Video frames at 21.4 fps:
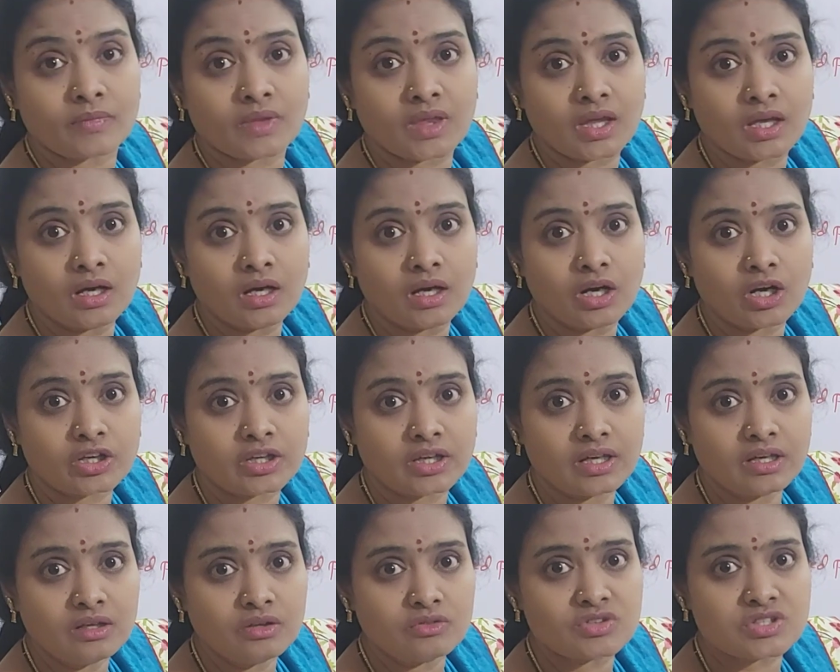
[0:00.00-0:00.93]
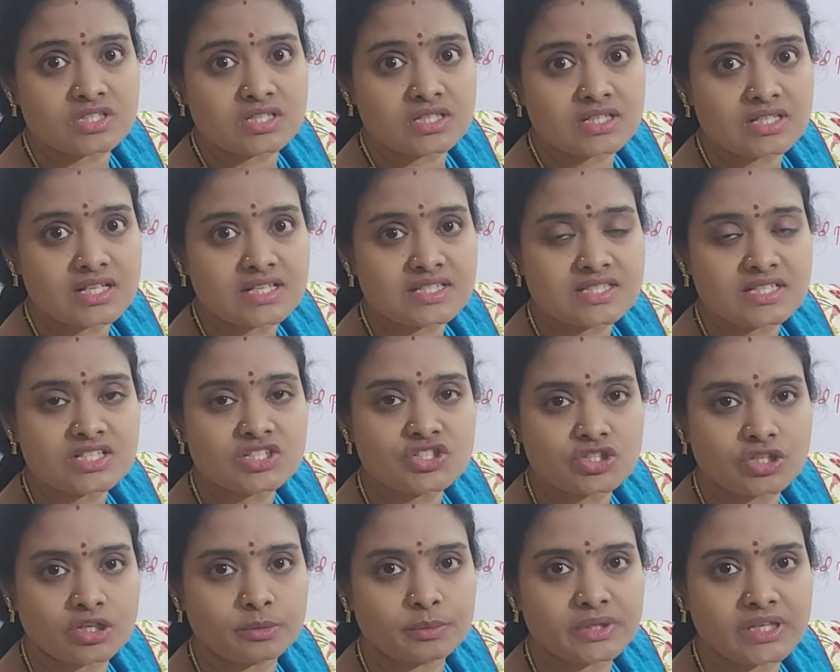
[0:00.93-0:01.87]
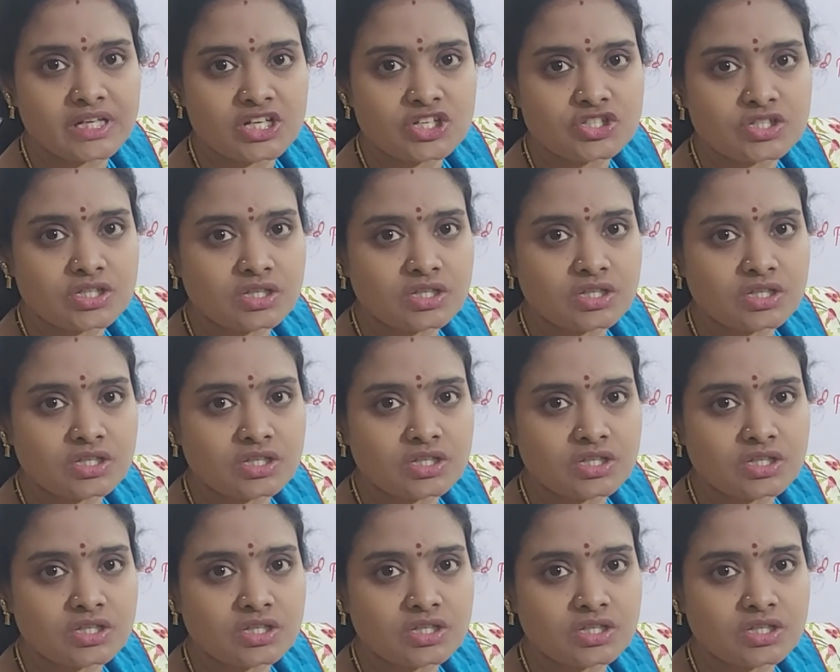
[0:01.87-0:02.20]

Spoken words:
Okay, which results in germination,